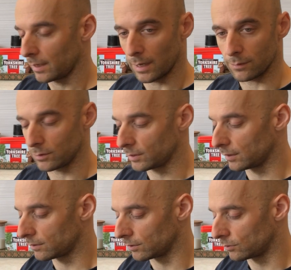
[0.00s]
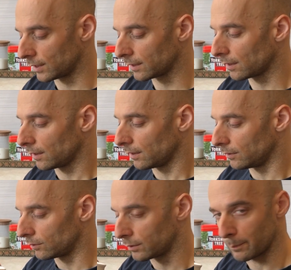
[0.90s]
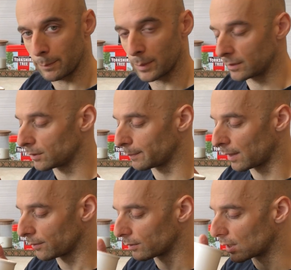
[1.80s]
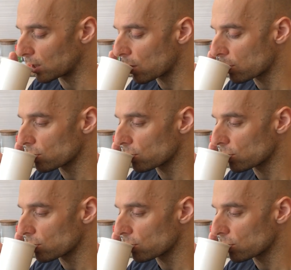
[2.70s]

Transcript: And to drink, just simply bring it to your mouth and then